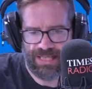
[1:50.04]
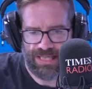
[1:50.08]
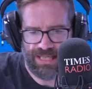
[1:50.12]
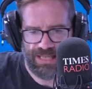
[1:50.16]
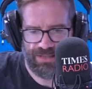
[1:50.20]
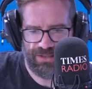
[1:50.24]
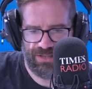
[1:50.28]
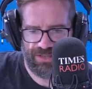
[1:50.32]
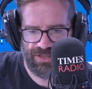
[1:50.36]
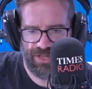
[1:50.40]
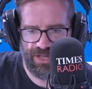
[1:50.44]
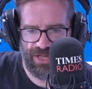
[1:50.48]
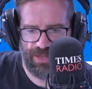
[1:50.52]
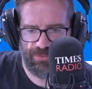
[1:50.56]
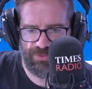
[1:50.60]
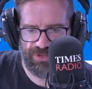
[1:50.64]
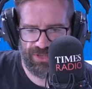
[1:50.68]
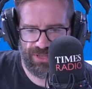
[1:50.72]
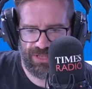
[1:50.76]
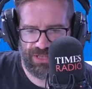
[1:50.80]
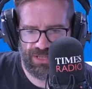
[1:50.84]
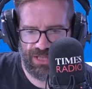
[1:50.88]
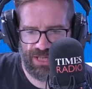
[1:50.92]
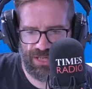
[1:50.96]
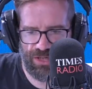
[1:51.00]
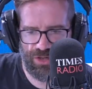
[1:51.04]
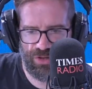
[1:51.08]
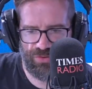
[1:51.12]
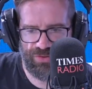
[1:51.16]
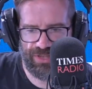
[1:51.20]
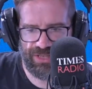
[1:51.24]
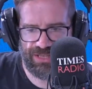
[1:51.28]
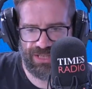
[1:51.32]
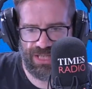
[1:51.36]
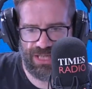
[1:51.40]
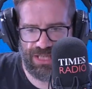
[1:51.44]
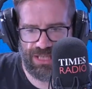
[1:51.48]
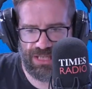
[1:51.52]
In the Times today, on
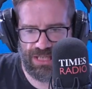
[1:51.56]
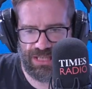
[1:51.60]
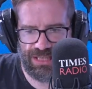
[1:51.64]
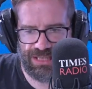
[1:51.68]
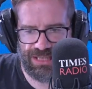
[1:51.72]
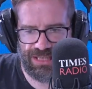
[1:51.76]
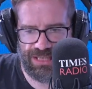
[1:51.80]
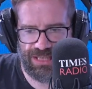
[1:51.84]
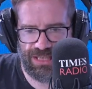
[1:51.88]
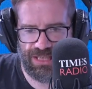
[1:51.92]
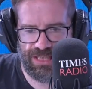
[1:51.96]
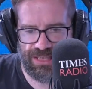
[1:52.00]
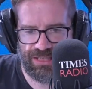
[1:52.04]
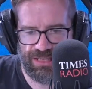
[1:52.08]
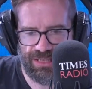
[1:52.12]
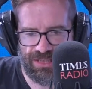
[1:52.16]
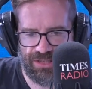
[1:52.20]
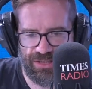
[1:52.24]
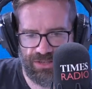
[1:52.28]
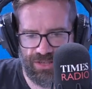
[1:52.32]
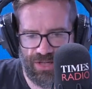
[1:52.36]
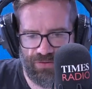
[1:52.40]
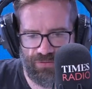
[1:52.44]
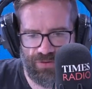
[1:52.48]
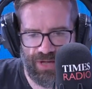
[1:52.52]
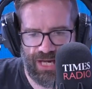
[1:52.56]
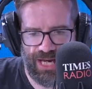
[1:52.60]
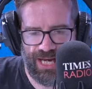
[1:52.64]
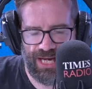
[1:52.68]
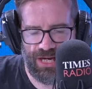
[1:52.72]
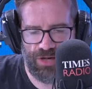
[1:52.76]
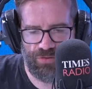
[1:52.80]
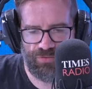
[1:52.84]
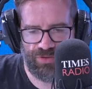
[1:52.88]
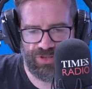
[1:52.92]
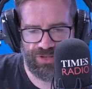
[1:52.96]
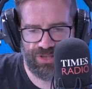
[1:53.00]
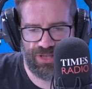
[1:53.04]
this day in 1990, Sir Geoffrey Howe
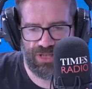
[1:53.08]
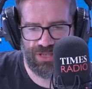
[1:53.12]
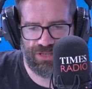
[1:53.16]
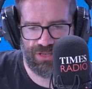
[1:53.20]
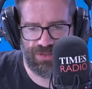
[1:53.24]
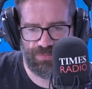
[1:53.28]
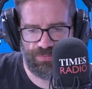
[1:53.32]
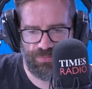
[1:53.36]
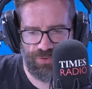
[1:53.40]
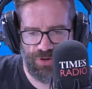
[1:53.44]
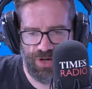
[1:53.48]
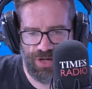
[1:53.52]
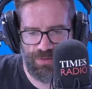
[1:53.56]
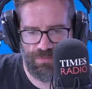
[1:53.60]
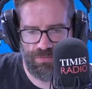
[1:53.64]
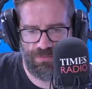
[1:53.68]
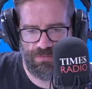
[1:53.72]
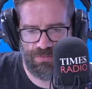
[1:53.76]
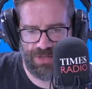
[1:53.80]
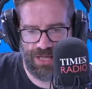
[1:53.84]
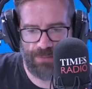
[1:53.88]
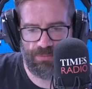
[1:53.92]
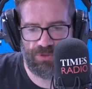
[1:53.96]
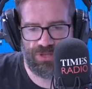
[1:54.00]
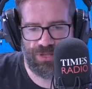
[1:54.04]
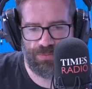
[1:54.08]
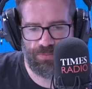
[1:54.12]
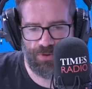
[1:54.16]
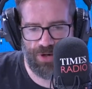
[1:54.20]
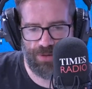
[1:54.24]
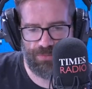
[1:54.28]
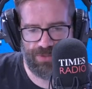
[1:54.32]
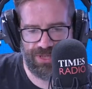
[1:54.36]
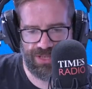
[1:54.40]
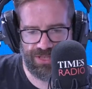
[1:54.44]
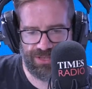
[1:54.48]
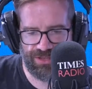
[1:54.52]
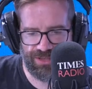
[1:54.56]
resigned as Prime Deputy Prime
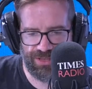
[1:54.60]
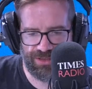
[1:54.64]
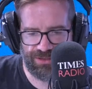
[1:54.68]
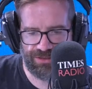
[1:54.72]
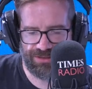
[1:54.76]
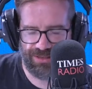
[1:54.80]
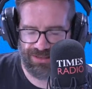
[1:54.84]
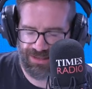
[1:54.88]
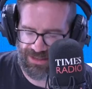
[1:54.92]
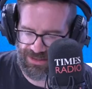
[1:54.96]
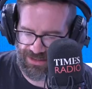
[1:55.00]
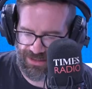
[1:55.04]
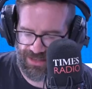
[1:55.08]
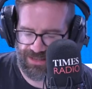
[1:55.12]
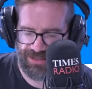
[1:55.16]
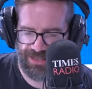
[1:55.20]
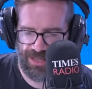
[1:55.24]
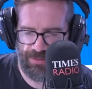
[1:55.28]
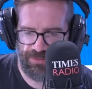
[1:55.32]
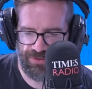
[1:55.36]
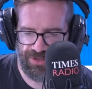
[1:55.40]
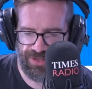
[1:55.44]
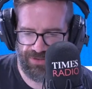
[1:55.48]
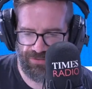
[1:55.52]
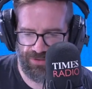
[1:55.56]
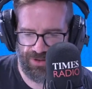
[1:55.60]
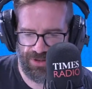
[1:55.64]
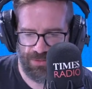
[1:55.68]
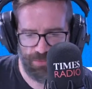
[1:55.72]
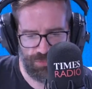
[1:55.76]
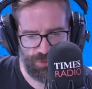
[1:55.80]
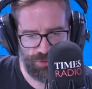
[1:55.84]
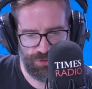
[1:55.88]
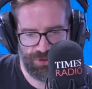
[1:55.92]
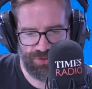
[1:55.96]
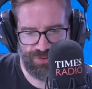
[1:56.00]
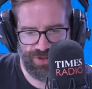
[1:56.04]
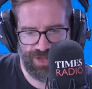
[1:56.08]
Minister. Uh, the deputy is very
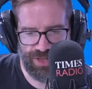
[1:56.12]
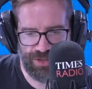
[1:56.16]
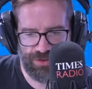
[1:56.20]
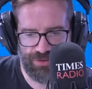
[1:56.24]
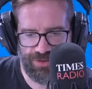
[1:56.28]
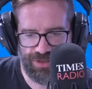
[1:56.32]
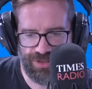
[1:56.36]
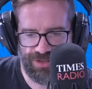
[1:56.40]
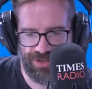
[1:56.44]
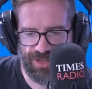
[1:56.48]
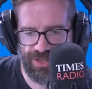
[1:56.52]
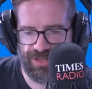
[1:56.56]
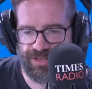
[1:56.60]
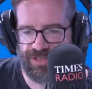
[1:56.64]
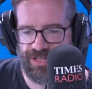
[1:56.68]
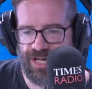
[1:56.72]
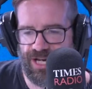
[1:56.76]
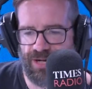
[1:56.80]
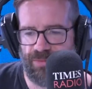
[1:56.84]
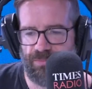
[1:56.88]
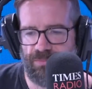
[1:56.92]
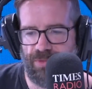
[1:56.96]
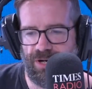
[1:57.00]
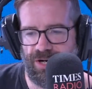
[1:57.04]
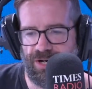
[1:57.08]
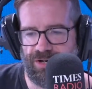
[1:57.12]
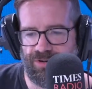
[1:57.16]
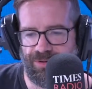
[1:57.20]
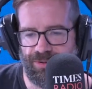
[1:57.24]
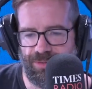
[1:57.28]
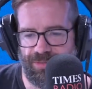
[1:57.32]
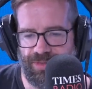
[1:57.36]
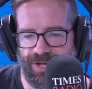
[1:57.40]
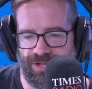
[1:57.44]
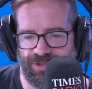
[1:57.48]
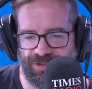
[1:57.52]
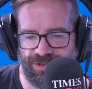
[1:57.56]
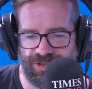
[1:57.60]
important there, criticising how Margaret
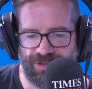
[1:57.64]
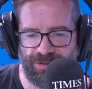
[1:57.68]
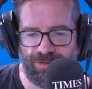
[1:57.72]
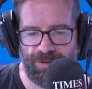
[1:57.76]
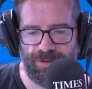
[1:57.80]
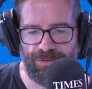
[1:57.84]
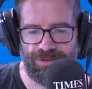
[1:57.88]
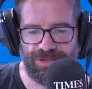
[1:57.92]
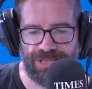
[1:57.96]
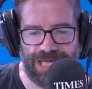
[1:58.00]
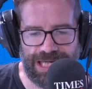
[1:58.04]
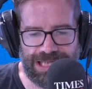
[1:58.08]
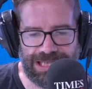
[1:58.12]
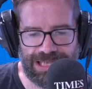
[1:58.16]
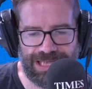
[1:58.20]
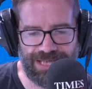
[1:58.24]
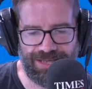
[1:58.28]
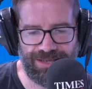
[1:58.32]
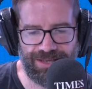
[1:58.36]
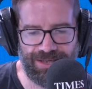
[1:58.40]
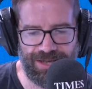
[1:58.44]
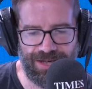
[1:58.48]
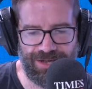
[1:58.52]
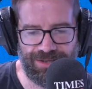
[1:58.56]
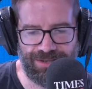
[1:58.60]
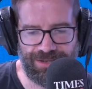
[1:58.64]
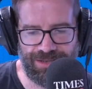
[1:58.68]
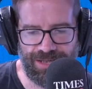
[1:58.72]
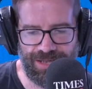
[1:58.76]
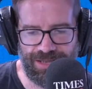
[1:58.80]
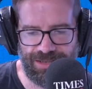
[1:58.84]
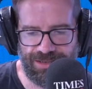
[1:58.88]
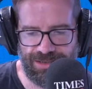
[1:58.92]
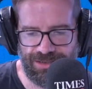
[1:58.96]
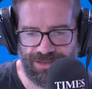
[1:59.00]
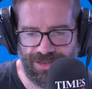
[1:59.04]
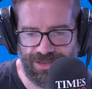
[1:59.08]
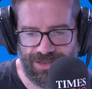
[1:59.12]
Thatcher was handling
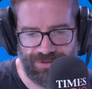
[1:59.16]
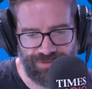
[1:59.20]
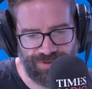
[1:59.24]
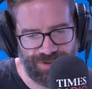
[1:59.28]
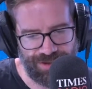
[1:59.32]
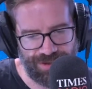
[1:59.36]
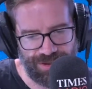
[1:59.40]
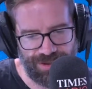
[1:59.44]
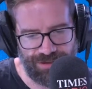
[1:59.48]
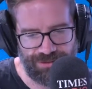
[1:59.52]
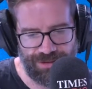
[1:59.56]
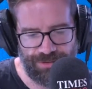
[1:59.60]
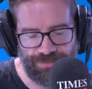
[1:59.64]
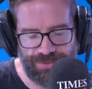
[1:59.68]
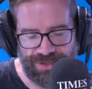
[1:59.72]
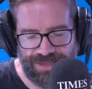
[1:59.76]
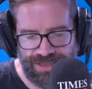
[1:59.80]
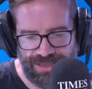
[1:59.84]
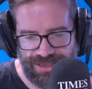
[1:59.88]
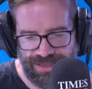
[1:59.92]
negotiations over Europe.